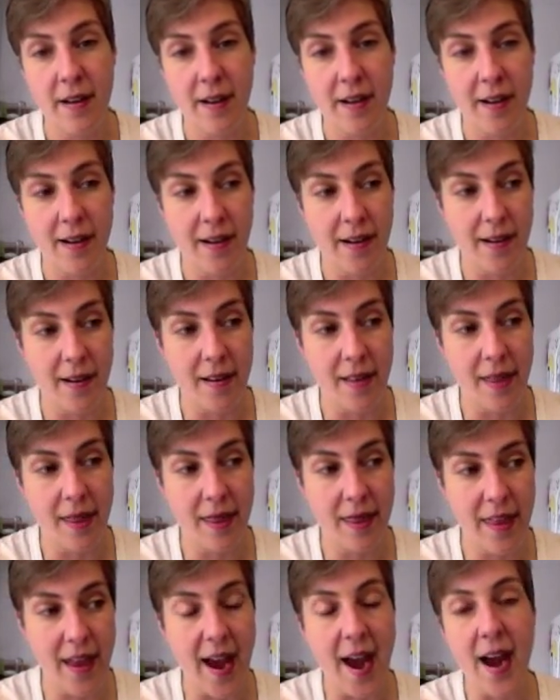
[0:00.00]
uh,
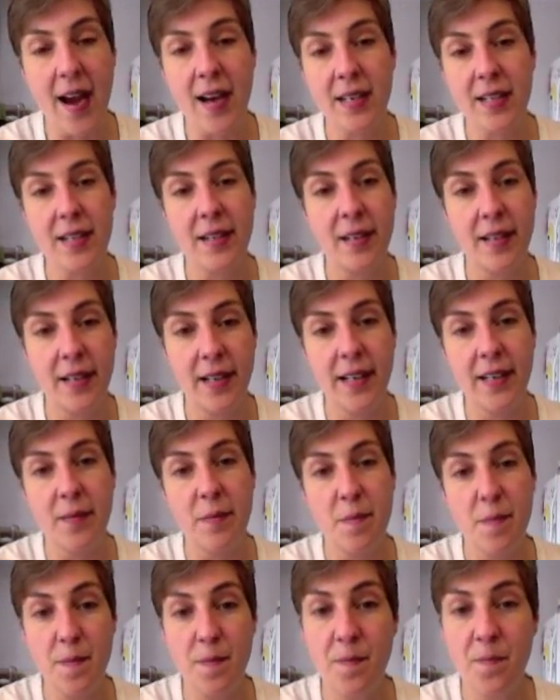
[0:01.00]
that
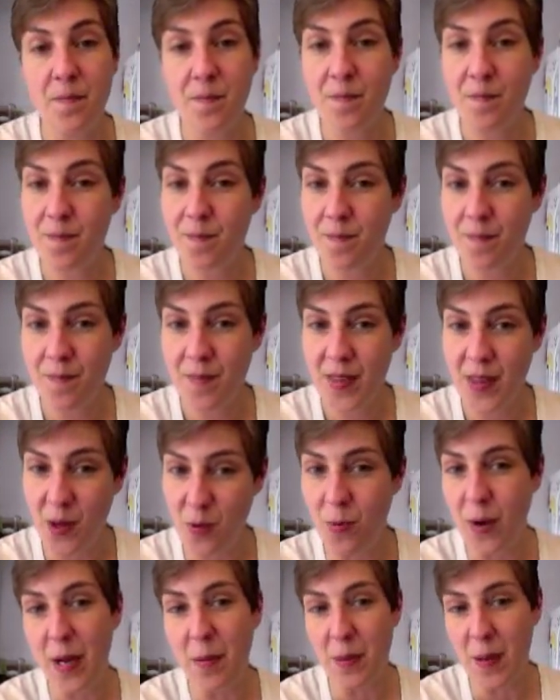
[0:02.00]
in the
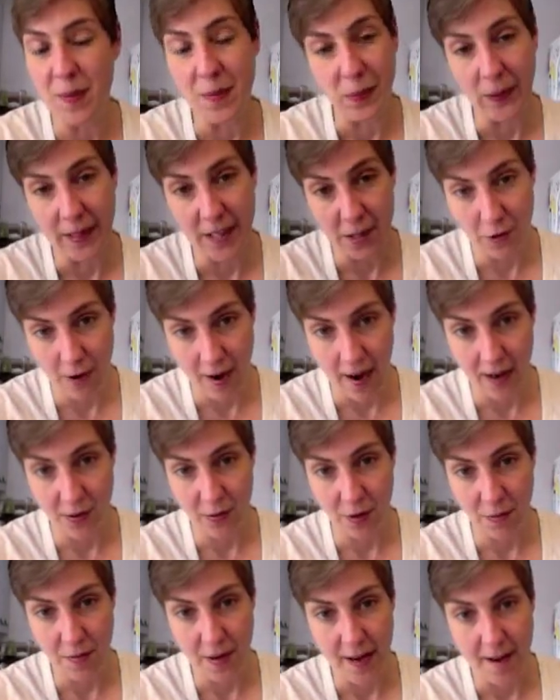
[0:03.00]
way people interact
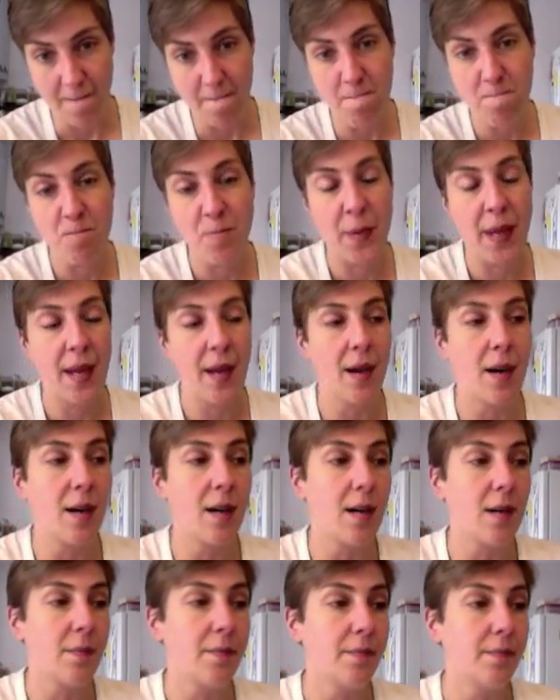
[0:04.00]
with me.
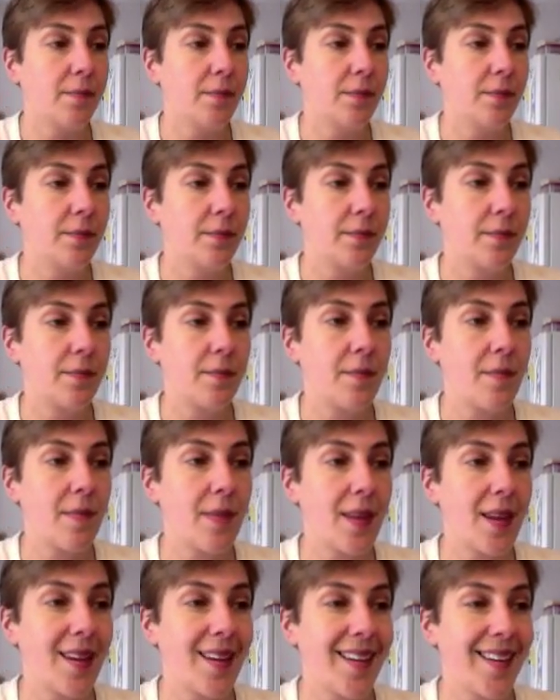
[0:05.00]
Um,
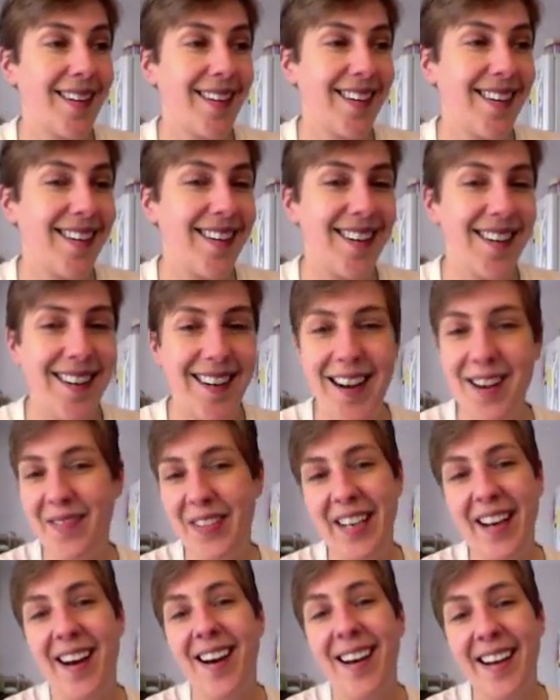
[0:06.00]
I
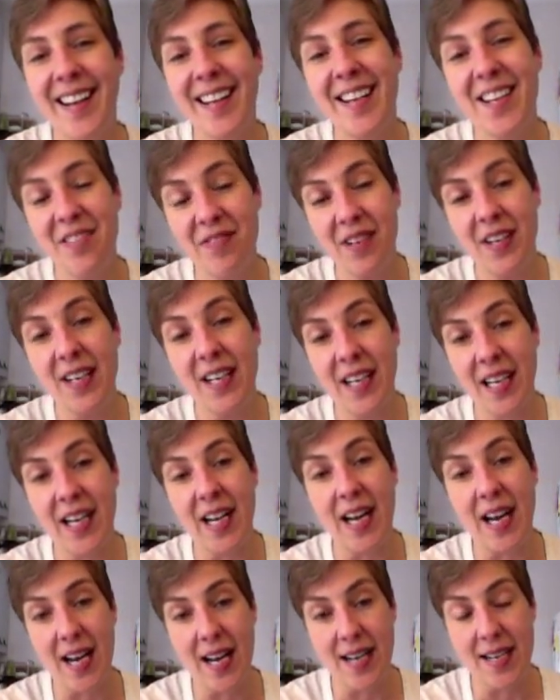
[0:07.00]
mean, I even get
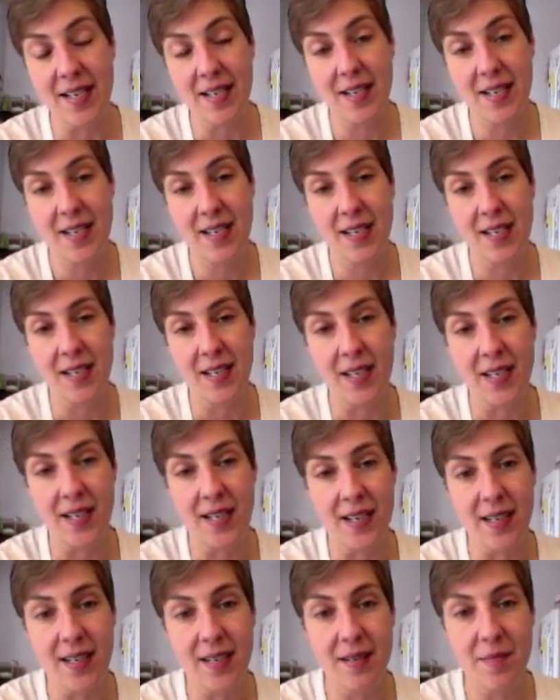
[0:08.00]
asked
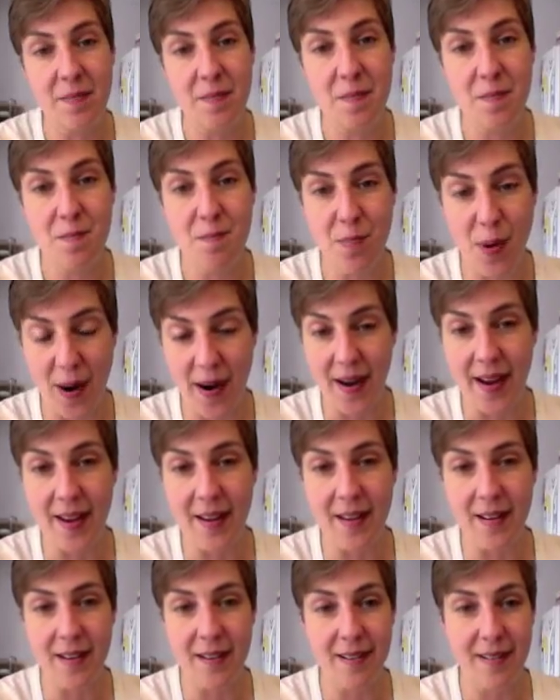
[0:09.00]
uh,
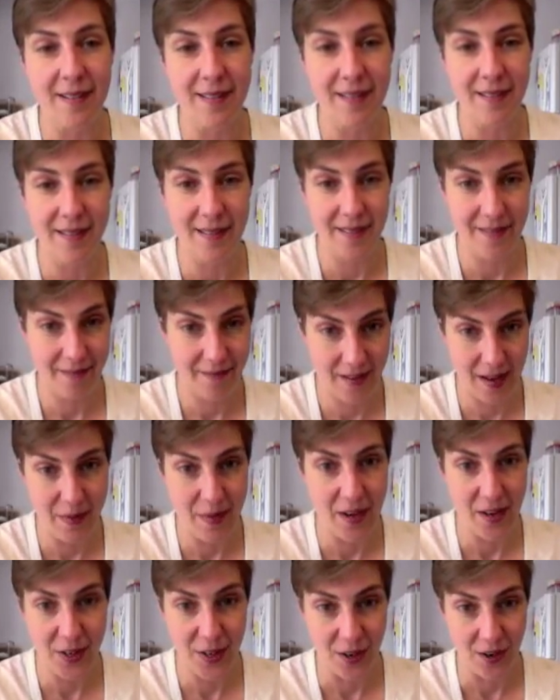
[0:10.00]
by
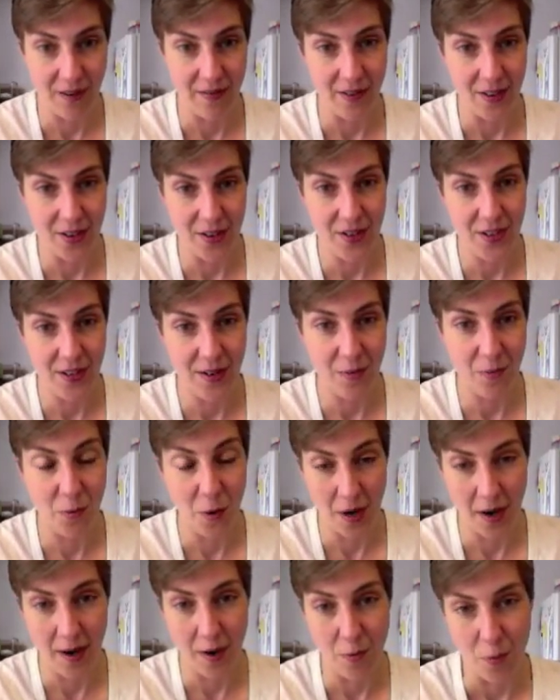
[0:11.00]
female servers
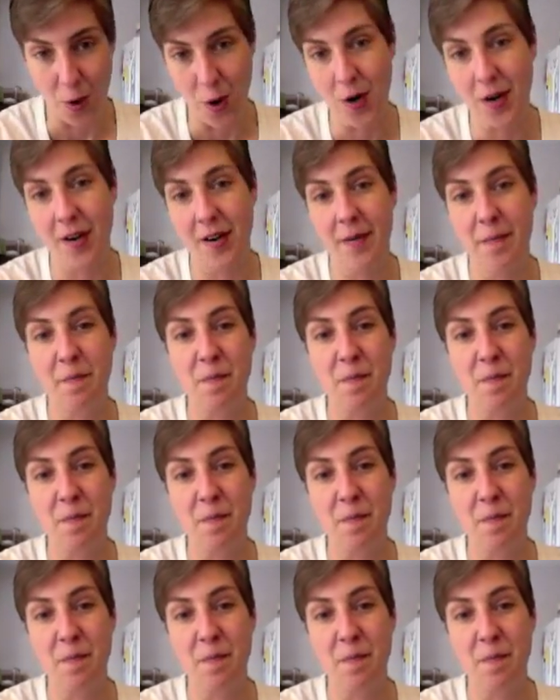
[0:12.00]
where I work